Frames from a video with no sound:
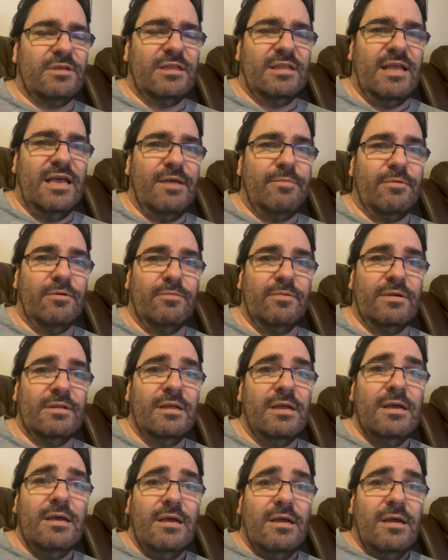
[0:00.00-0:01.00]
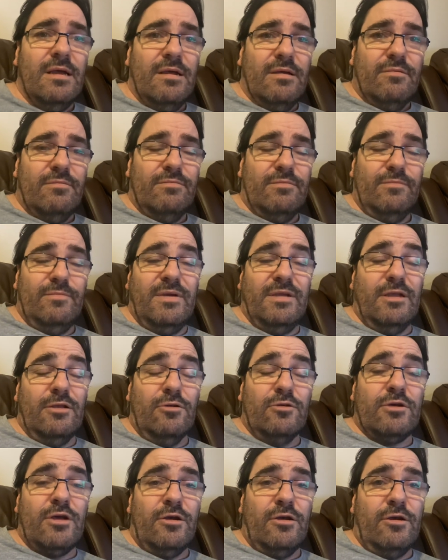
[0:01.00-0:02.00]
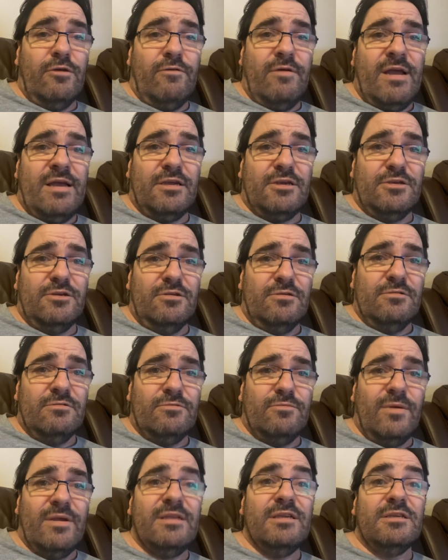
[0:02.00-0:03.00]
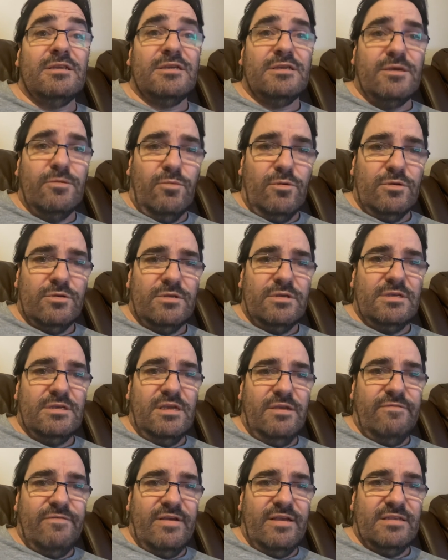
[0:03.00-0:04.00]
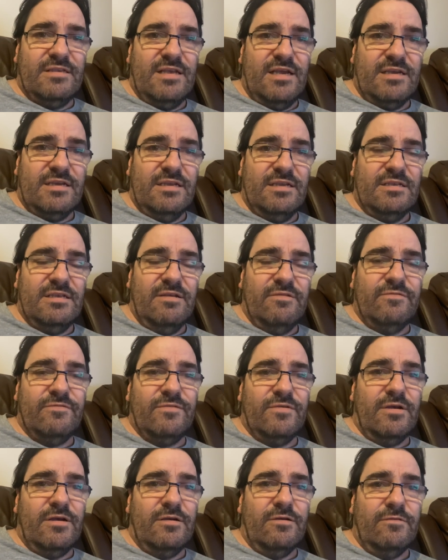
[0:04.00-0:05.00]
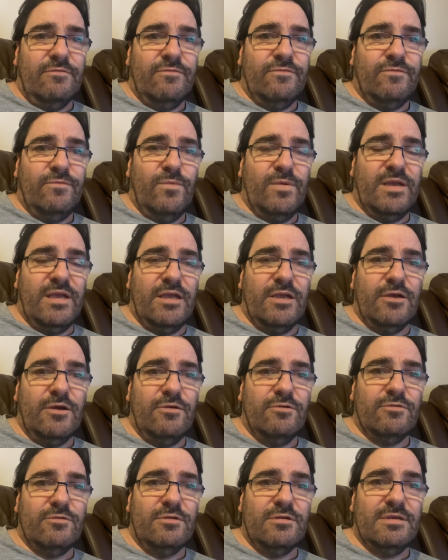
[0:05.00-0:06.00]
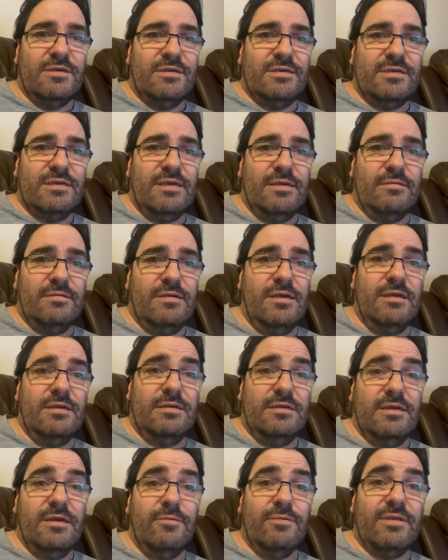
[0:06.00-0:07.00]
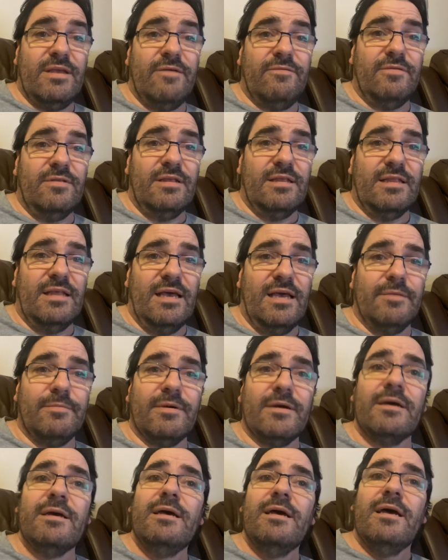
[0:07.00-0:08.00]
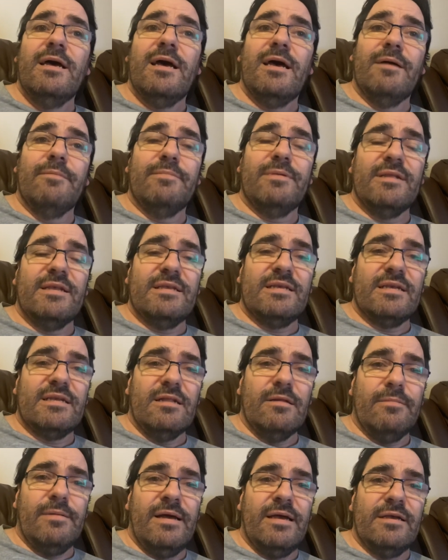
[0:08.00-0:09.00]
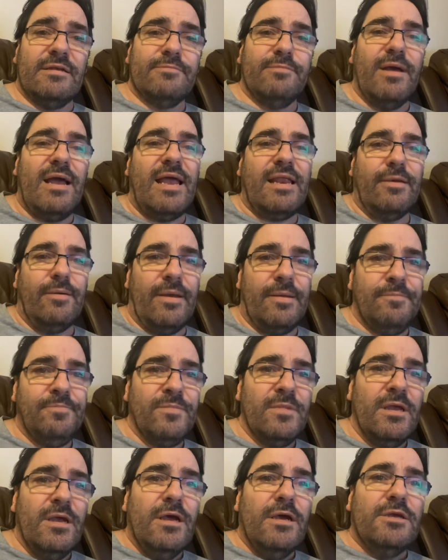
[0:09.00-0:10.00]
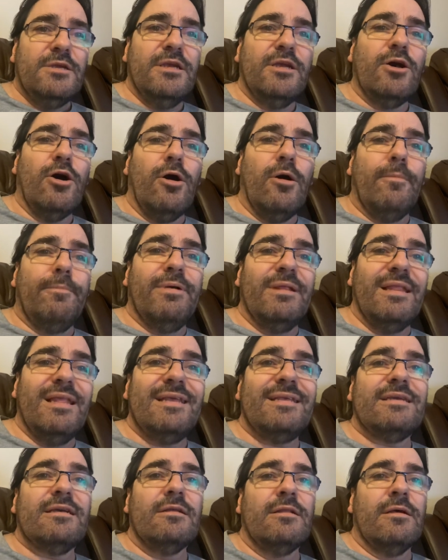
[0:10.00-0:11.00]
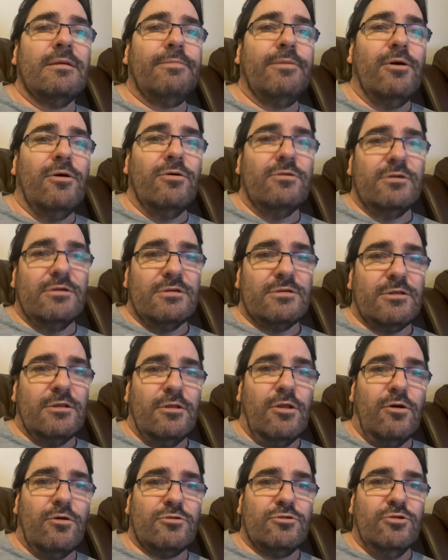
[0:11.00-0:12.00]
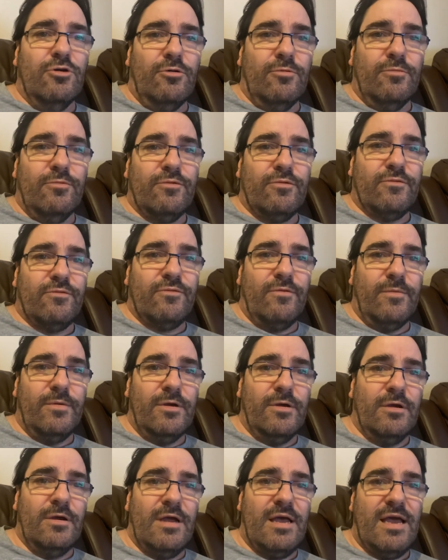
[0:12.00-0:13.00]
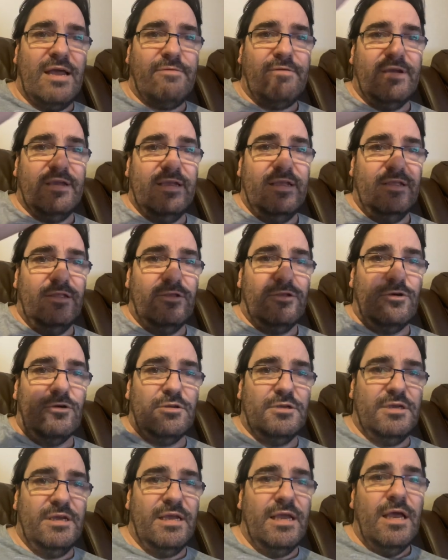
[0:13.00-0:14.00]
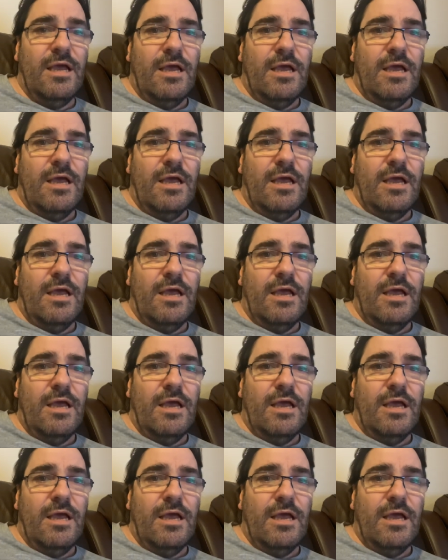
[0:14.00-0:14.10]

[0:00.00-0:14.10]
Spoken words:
Labour, and well, when you look at her actions when she was the chief executive of Wigan Council, she was definitely Labour and politically biased. But anyway, she got political opponents locked up from a high-ranking, dodgy